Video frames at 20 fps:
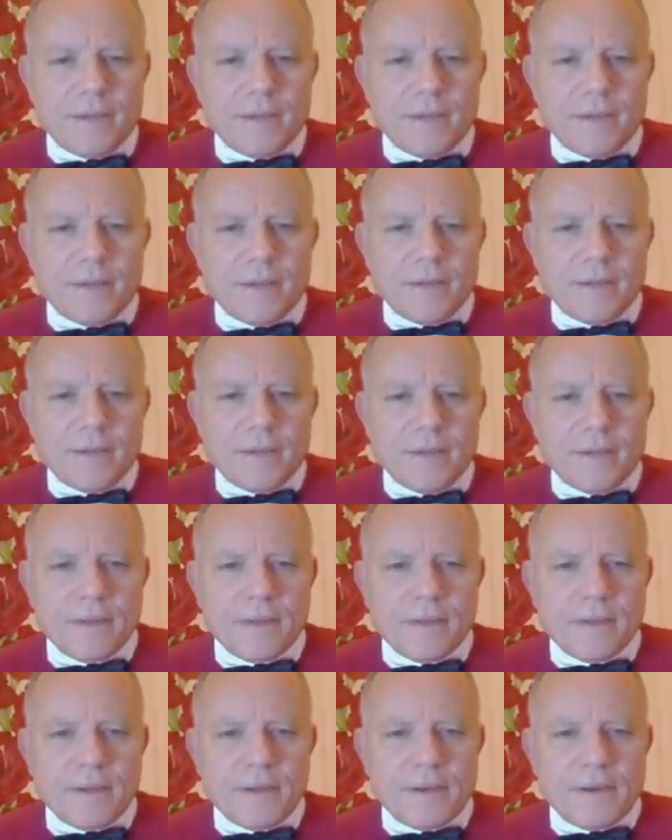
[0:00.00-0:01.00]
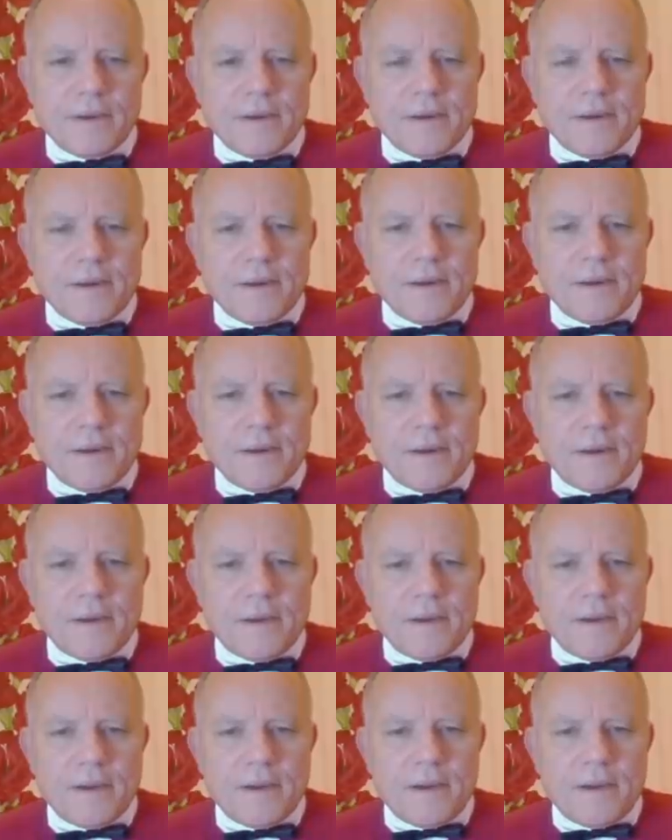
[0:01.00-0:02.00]

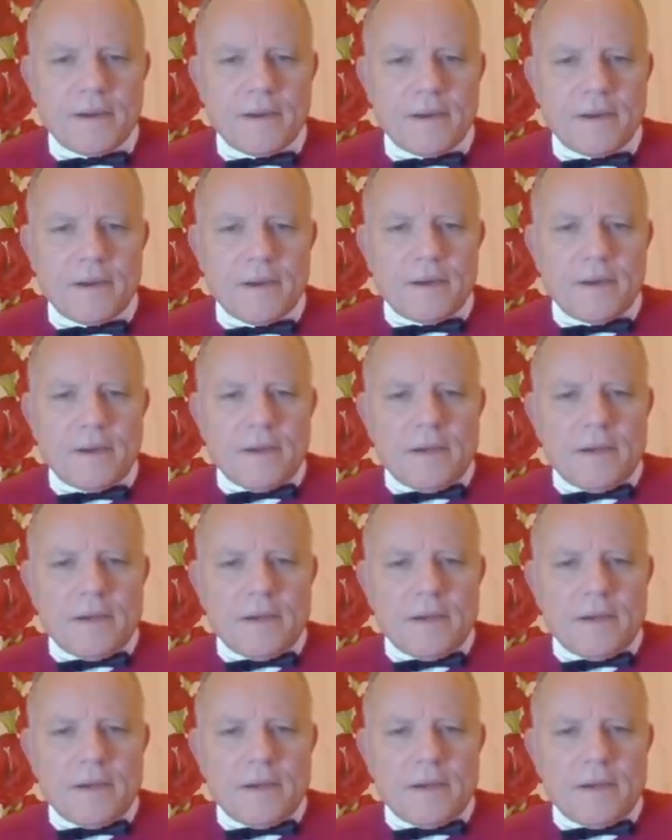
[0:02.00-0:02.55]
(silence)